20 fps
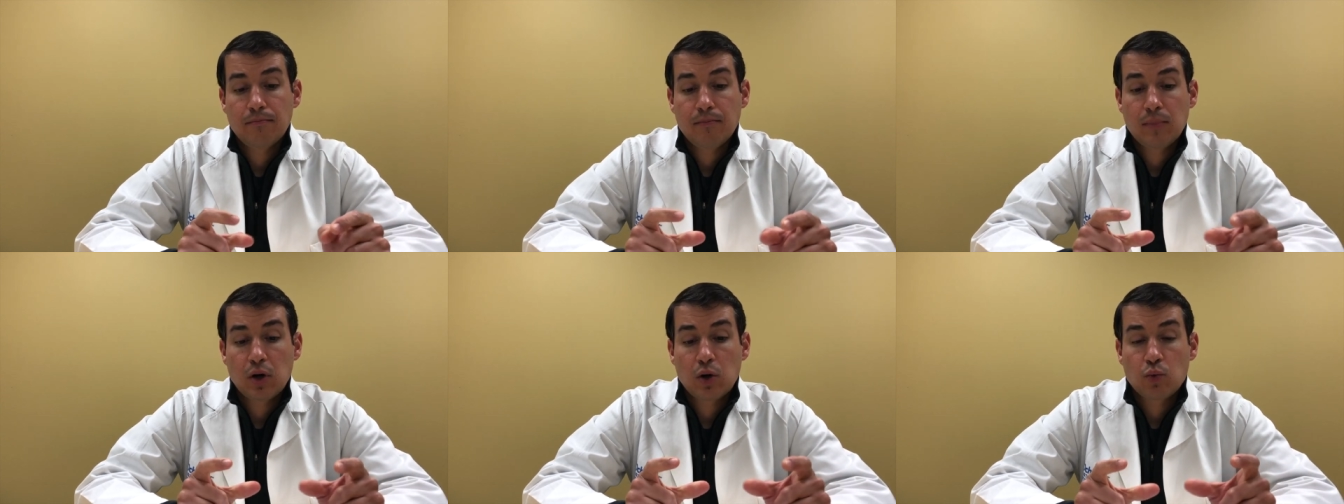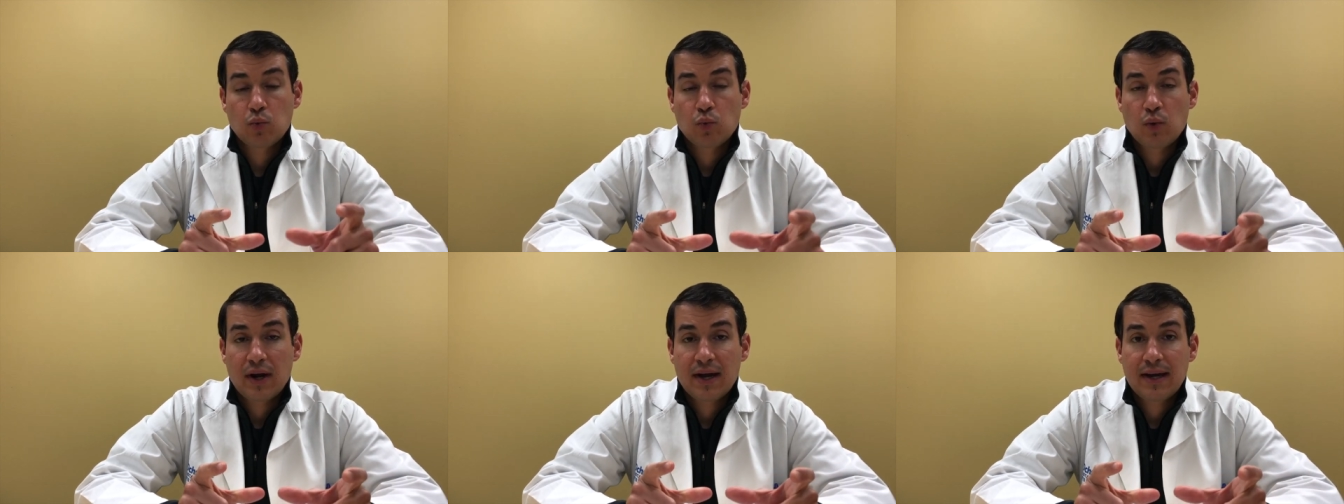
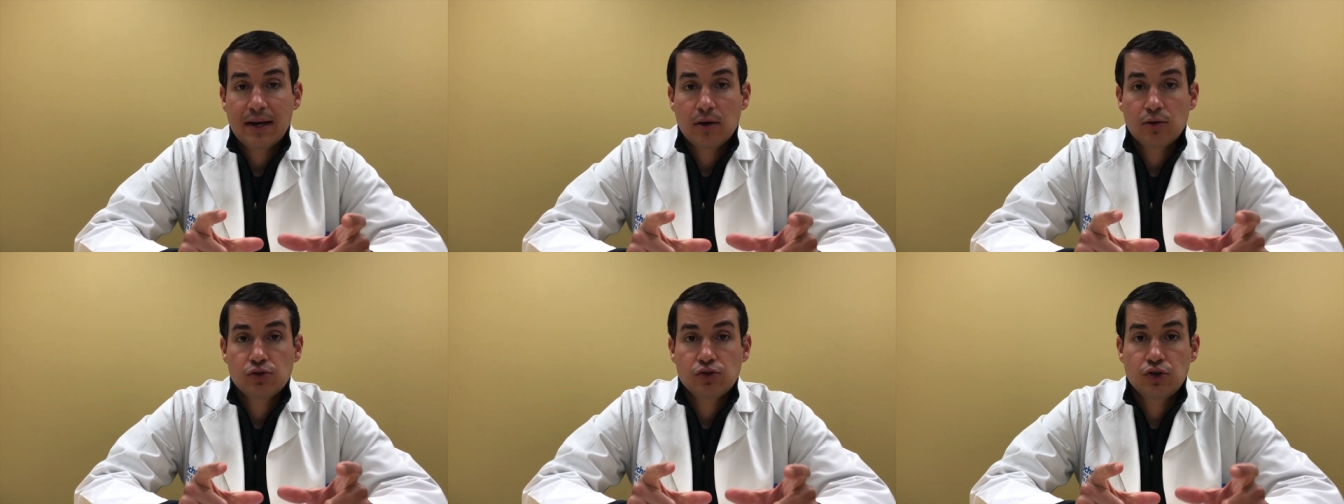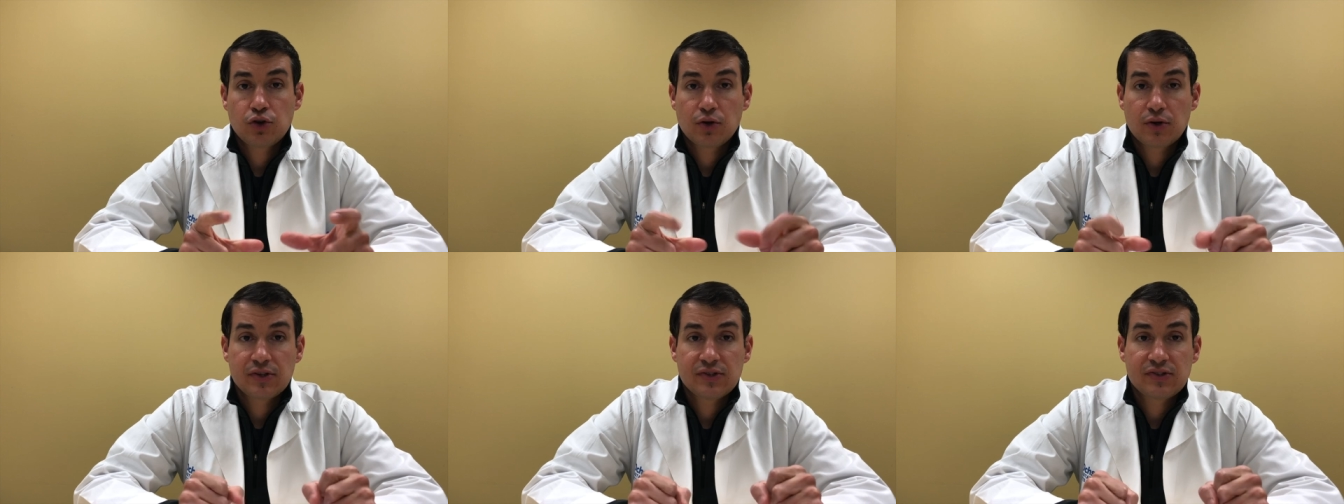around
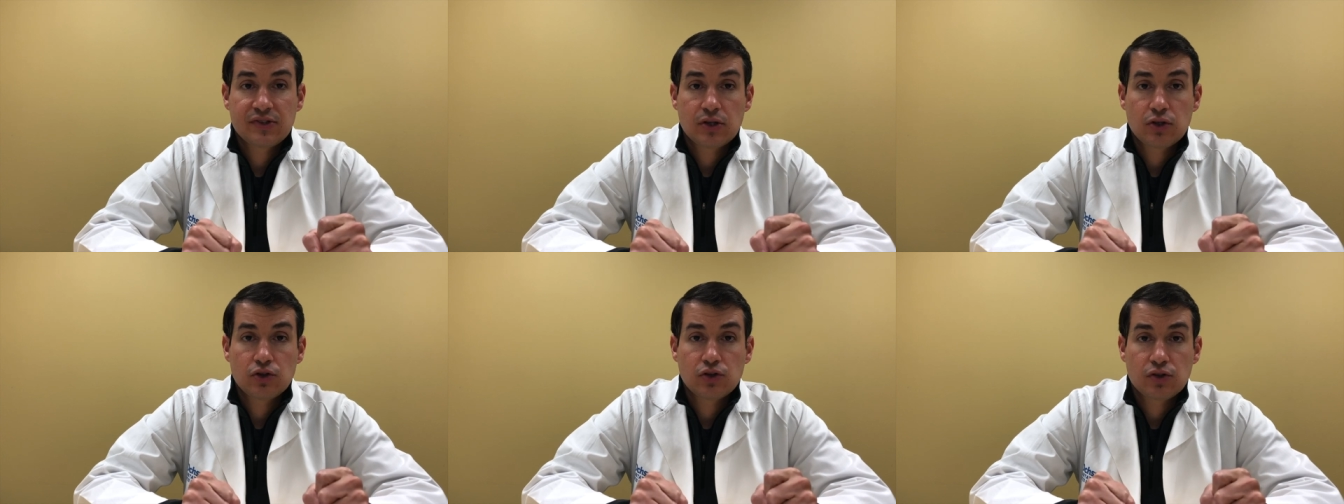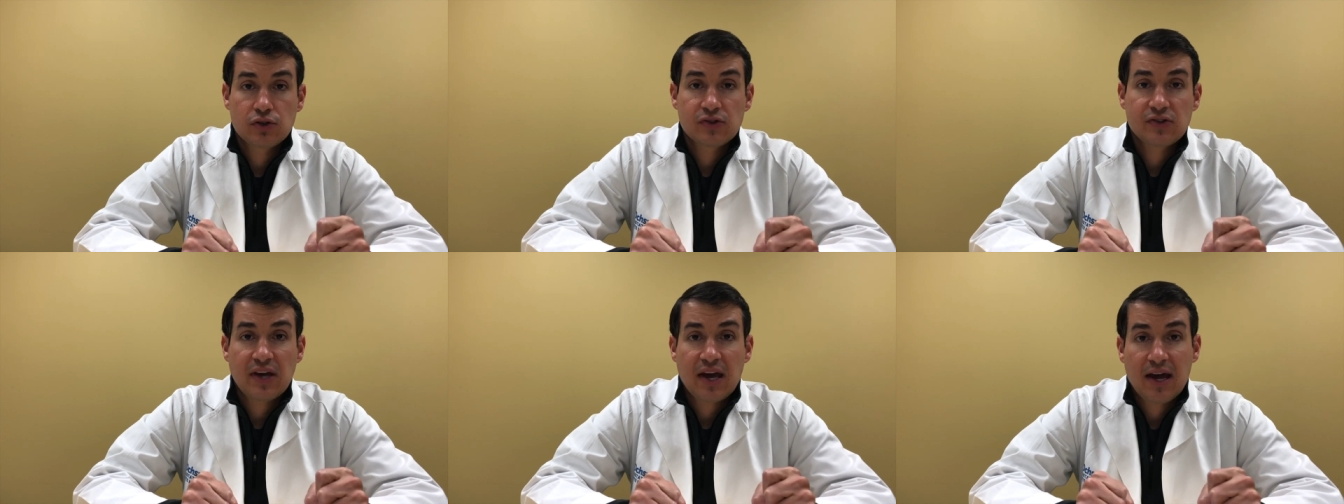your
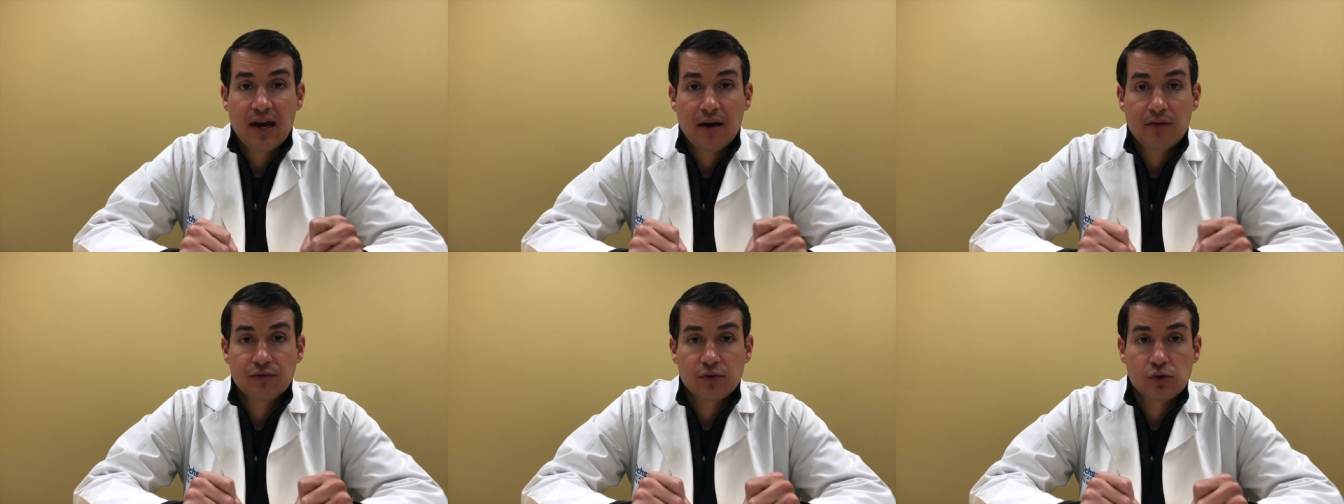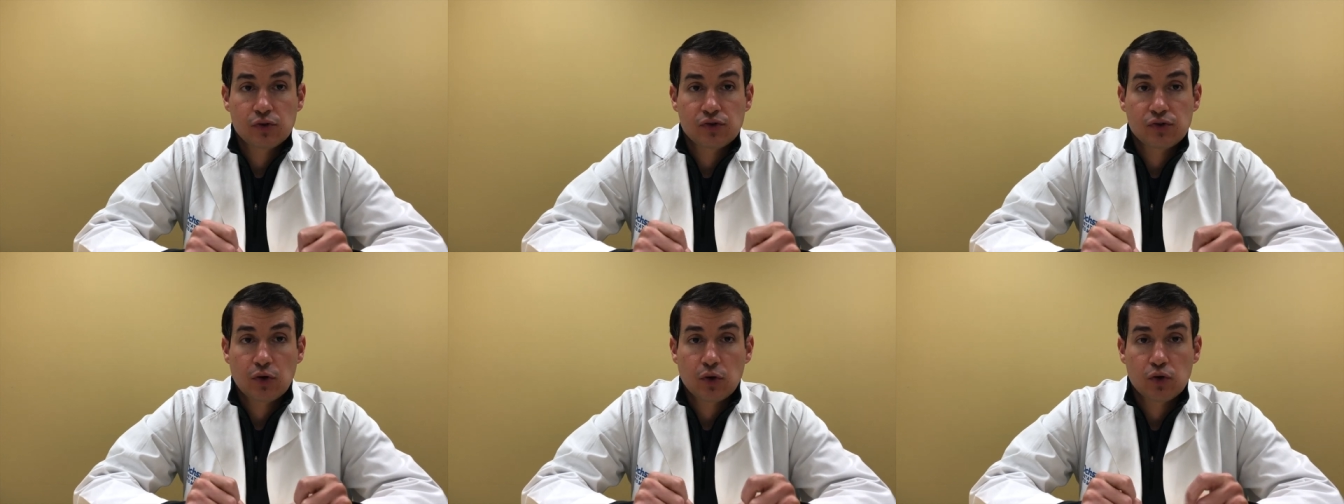incisions after
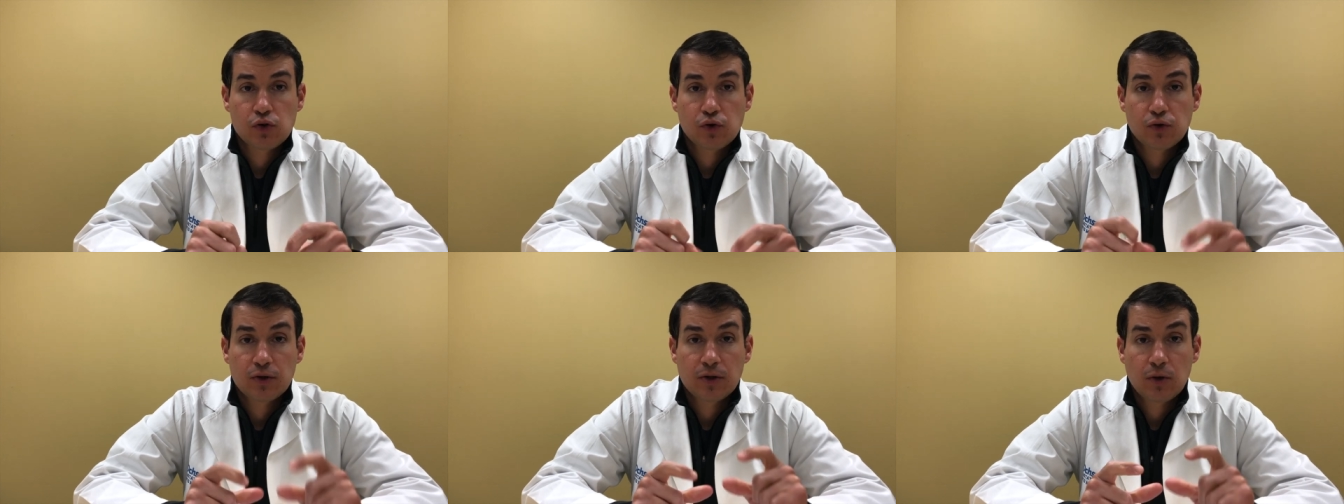surgery.